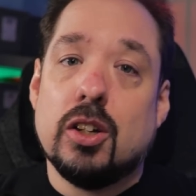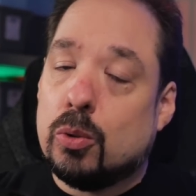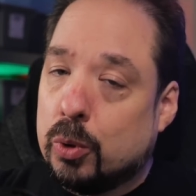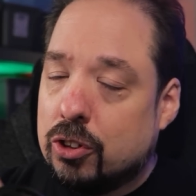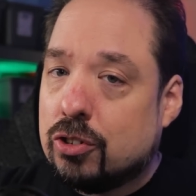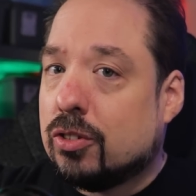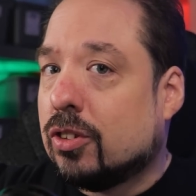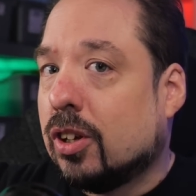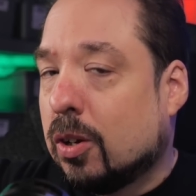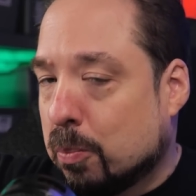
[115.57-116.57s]
which
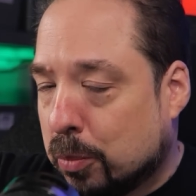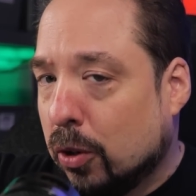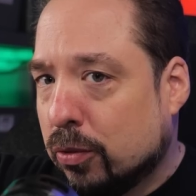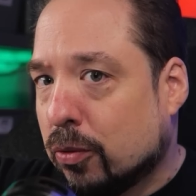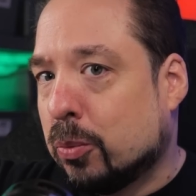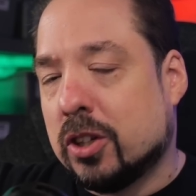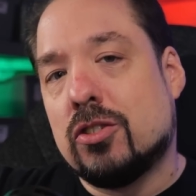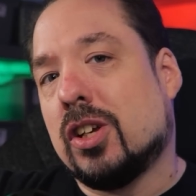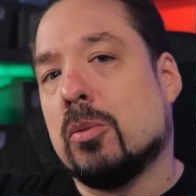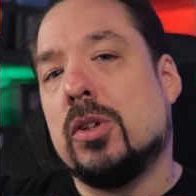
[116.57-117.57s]
both of
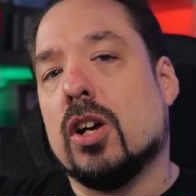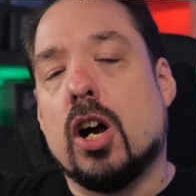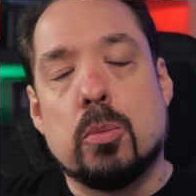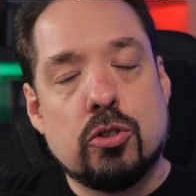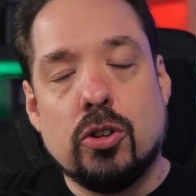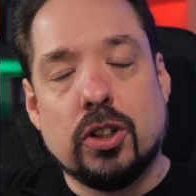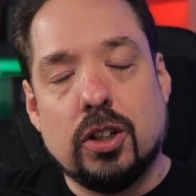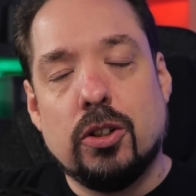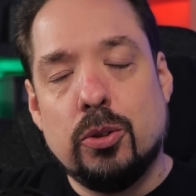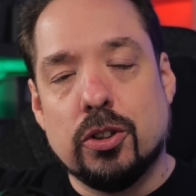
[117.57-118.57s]
which can be optionally
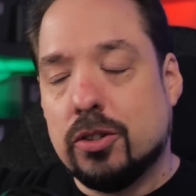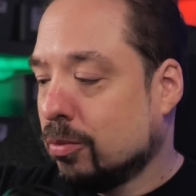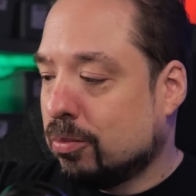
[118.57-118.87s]
included.